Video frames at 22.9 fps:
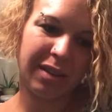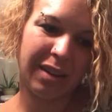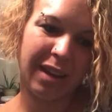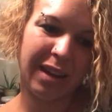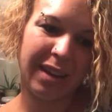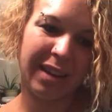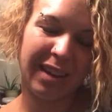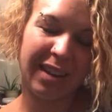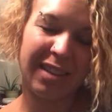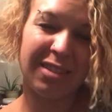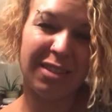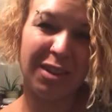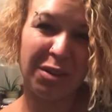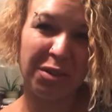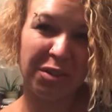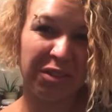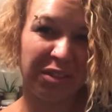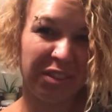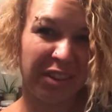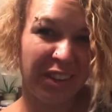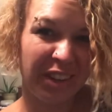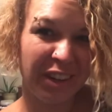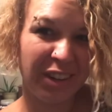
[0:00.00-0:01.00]
I guess I
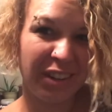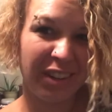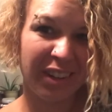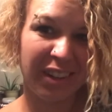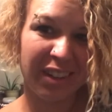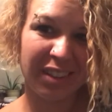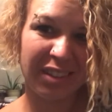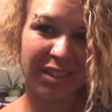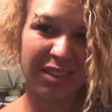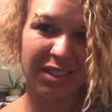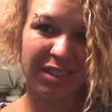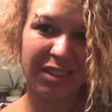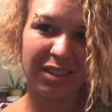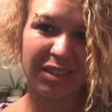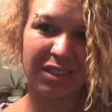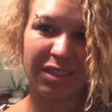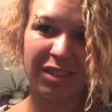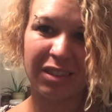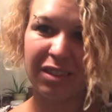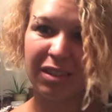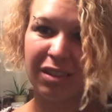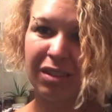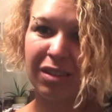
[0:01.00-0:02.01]
was curious
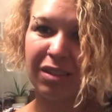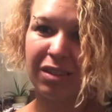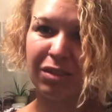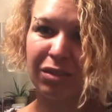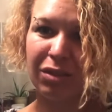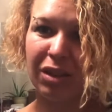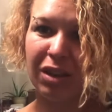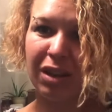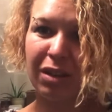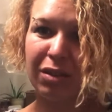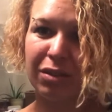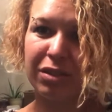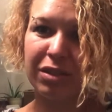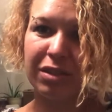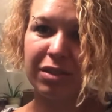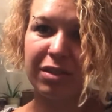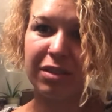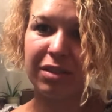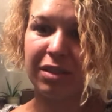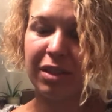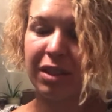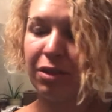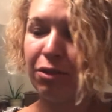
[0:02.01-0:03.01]
what I
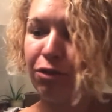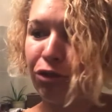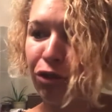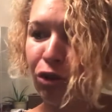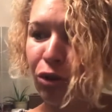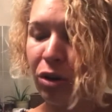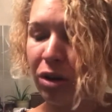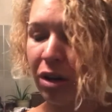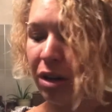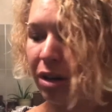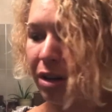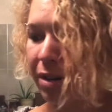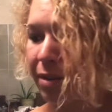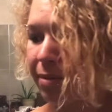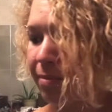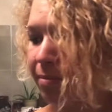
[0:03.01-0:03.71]
was in for.